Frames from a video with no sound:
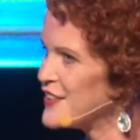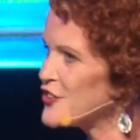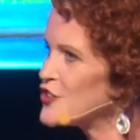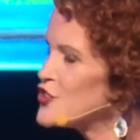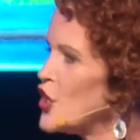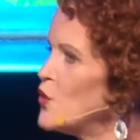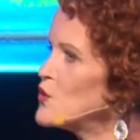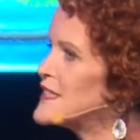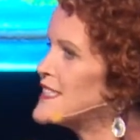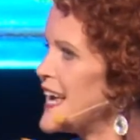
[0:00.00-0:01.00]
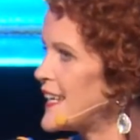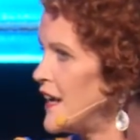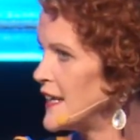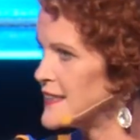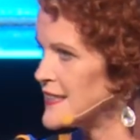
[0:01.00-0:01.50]
There's no
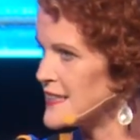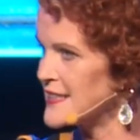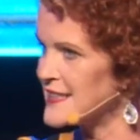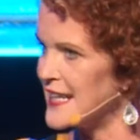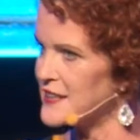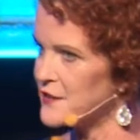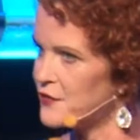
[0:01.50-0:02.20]
deadline to this incentive.